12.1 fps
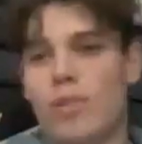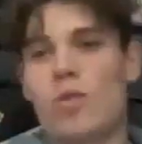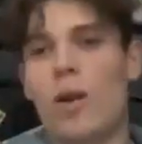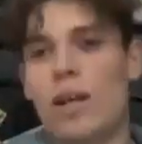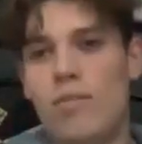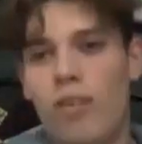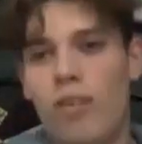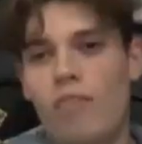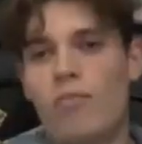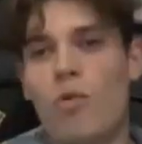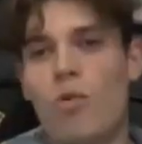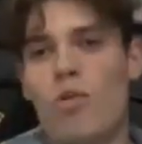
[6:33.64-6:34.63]

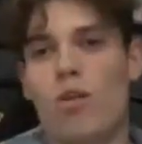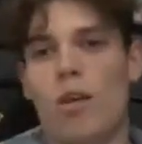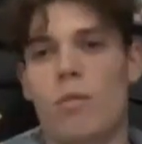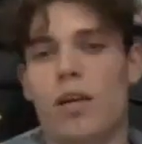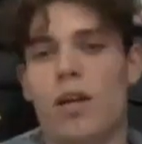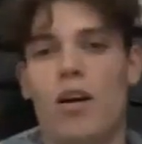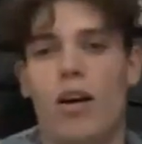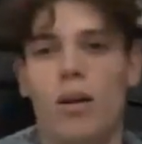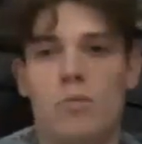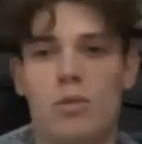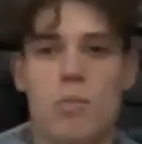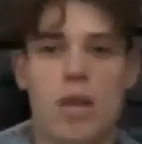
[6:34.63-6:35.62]
25 more gram of
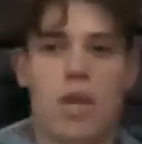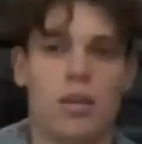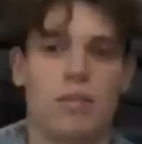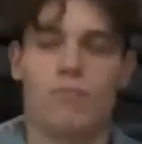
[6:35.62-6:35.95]
carbs, mate.